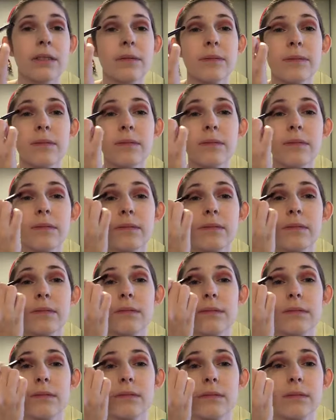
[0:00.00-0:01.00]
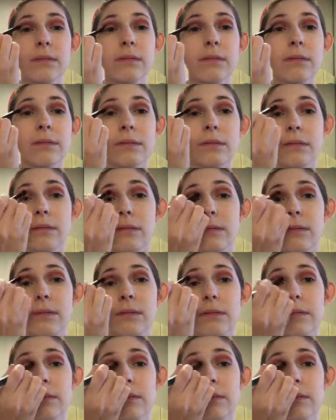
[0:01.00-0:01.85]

(no one is talking)